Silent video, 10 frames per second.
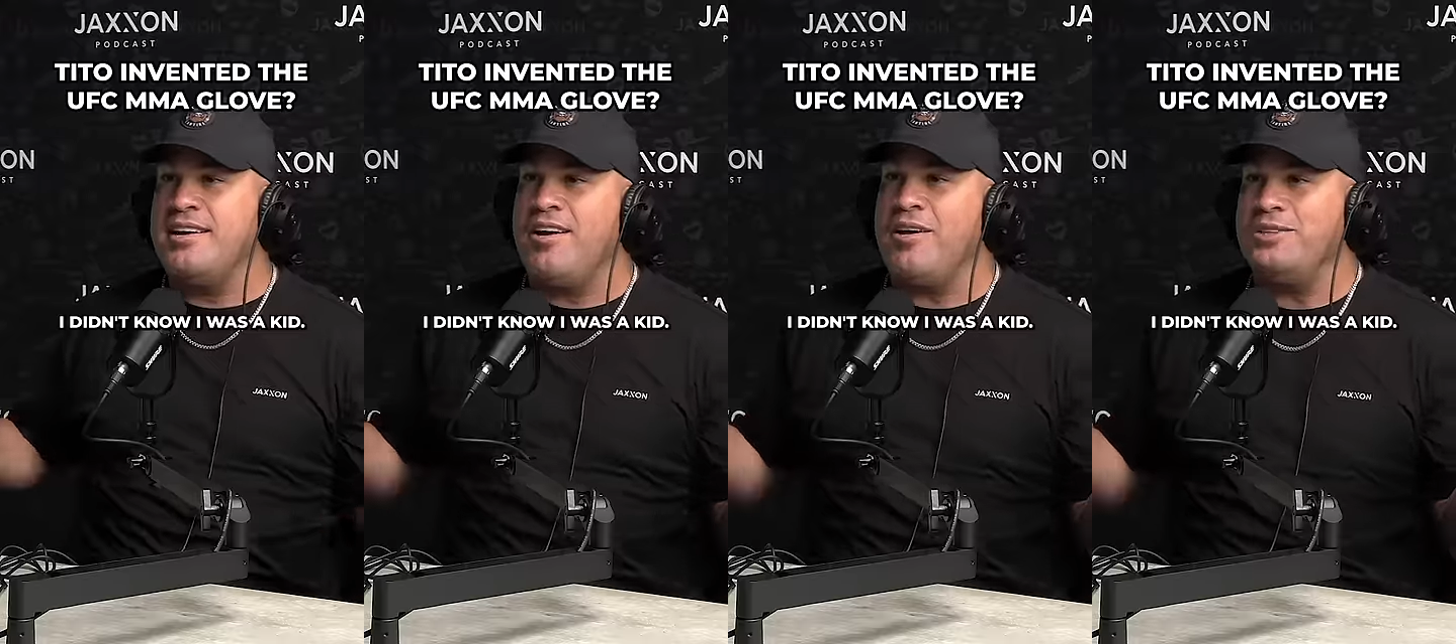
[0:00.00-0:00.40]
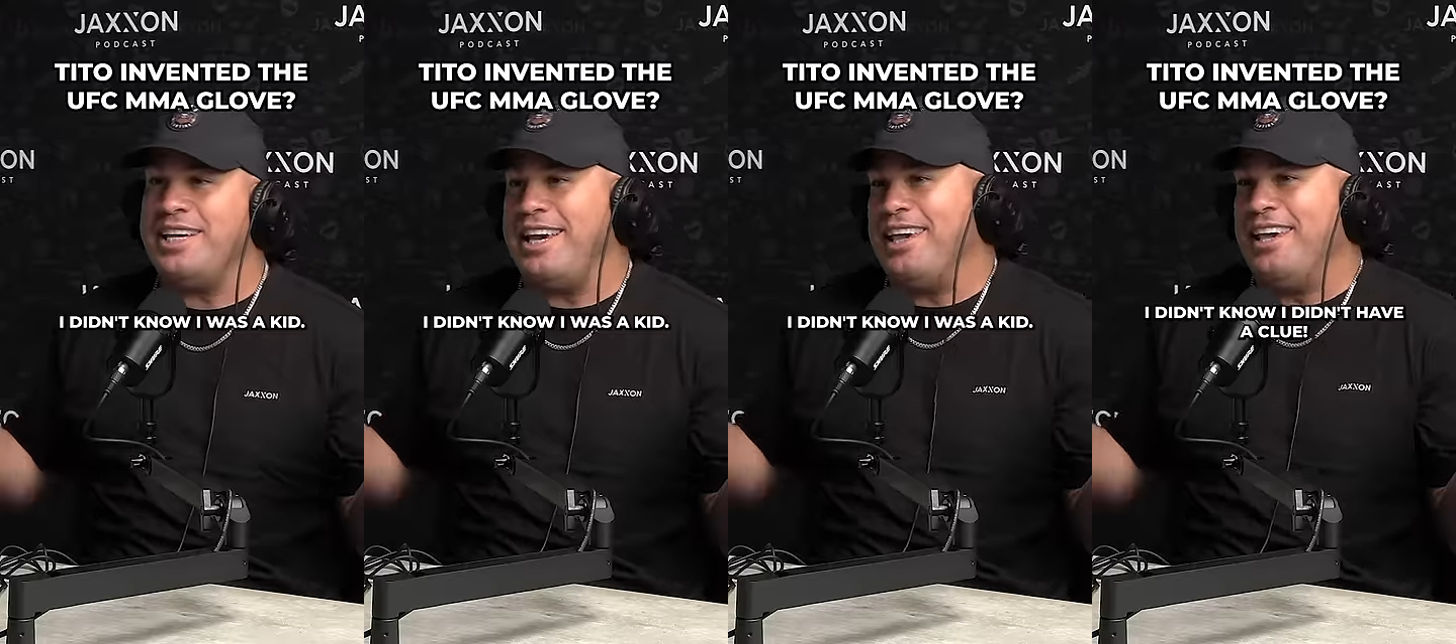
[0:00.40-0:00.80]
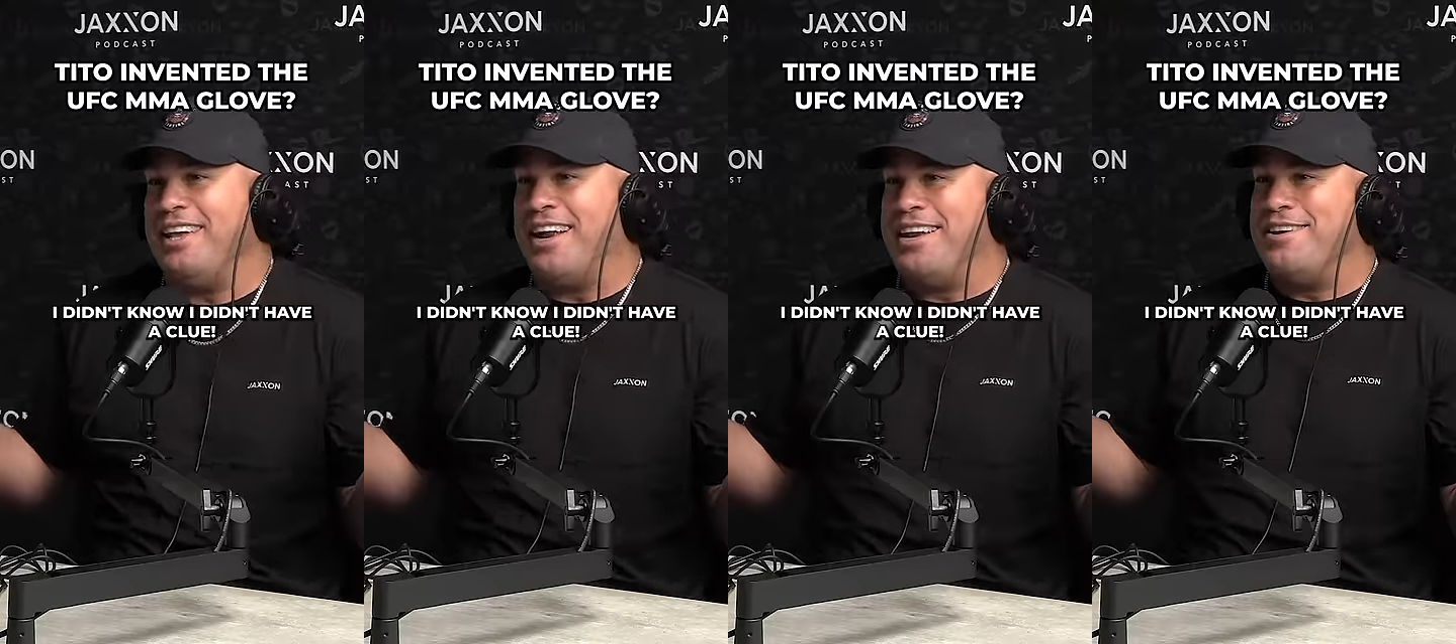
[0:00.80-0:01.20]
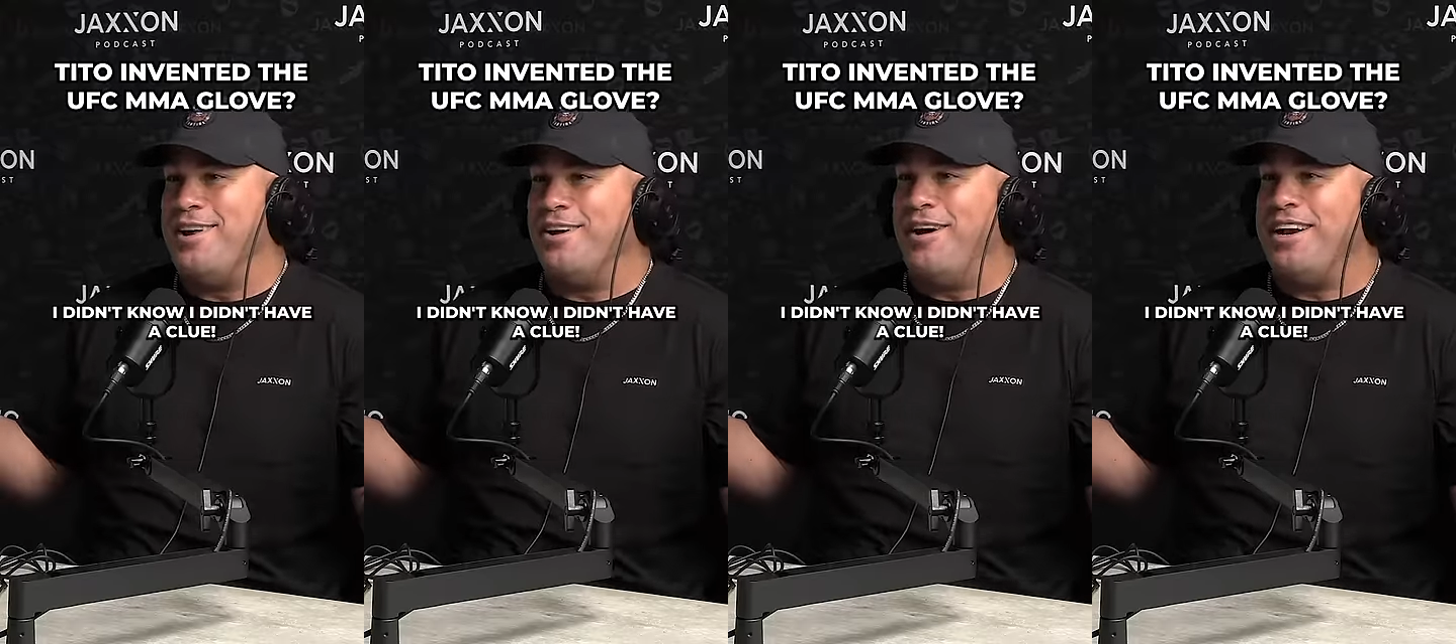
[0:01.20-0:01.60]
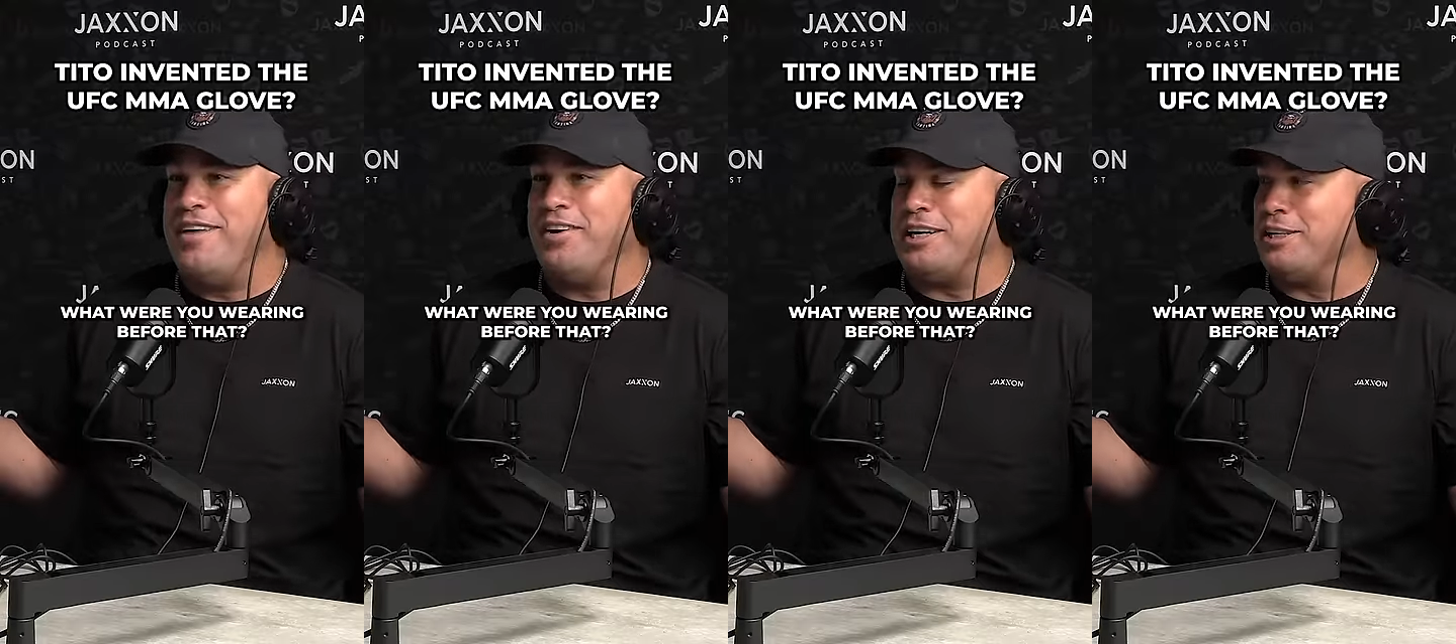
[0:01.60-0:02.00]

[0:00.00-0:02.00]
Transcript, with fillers: know. I was a kid. I didn't know. I didn't have a clue. What were